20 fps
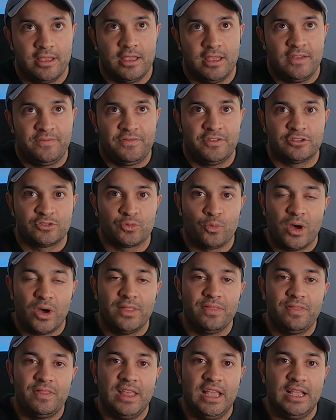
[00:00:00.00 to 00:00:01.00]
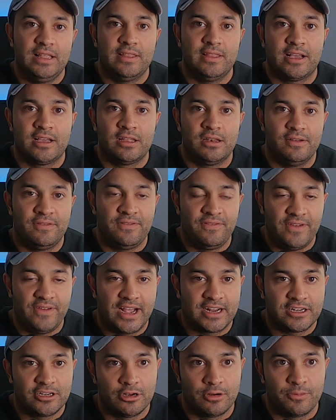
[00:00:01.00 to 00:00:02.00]
if there's one thing that could
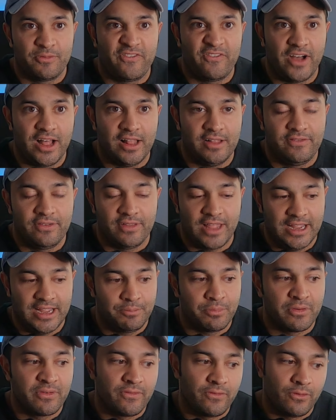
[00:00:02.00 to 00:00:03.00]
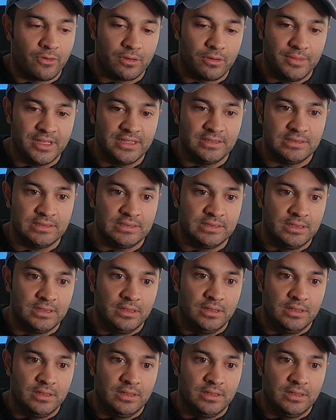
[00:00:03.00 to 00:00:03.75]
affect your flight performance